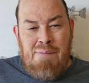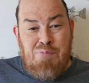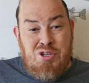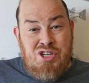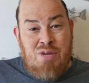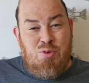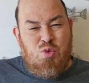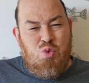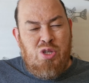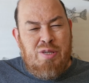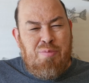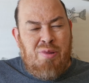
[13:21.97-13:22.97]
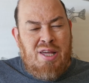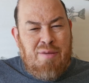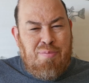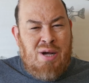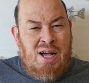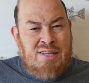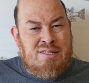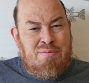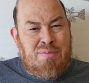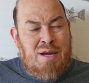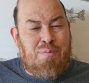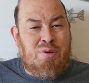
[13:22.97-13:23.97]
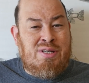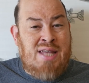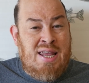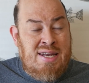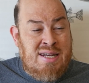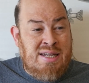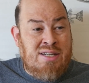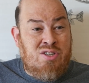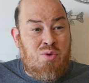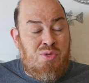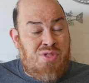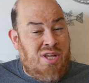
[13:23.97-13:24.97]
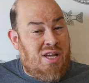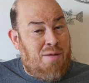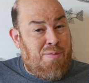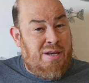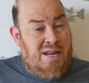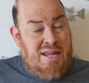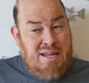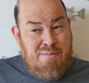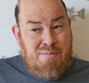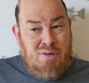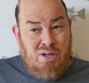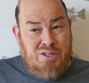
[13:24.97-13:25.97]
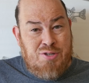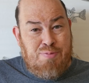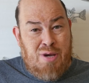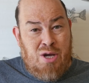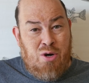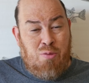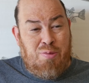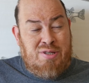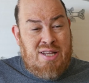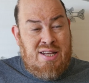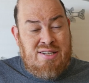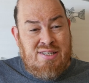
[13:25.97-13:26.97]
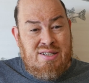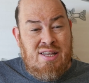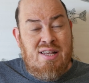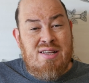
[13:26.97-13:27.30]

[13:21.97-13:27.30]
the GM was really playing possum by pretending to think up a name on the spot or pretend to